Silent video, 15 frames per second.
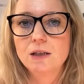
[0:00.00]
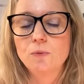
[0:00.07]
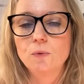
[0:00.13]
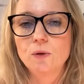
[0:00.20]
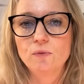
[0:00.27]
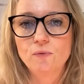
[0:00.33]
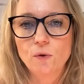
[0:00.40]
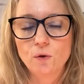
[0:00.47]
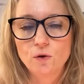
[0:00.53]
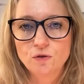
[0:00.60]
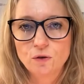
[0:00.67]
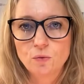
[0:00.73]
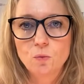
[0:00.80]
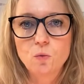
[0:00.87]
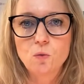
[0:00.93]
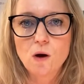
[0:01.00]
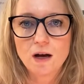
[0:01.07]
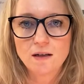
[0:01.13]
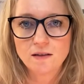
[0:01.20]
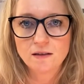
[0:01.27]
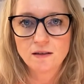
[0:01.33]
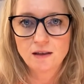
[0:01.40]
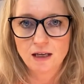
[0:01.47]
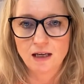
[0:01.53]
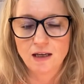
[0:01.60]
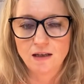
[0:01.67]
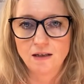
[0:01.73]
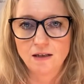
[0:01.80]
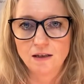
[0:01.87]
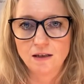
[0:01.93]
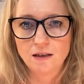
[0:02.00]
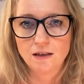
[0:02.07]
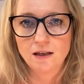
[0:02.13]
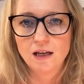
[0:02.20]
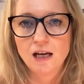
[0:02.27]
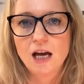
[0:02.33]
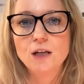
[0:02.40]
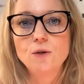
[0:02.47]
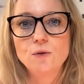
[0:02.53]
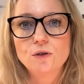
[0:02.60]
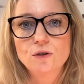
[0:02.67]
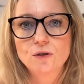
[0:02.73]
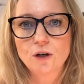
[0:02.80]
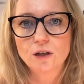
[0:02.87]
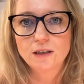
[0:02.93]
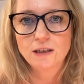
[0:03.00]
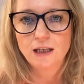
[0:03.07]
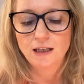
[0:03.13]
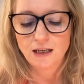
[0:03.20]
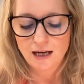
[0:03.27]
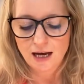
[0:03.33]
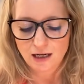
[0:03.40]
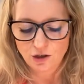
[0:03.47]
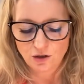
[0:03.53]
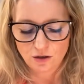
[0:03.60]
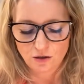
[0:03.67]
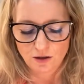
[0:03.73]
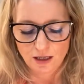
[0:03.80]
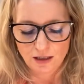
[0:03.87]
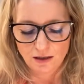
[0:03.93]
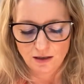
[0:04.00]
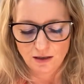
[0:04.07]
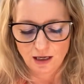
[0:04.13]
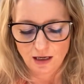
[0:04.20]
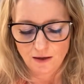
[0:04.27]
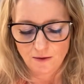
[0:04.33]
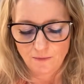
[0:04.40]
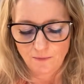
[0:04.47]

We focus on one thing and you start taking action on that thing.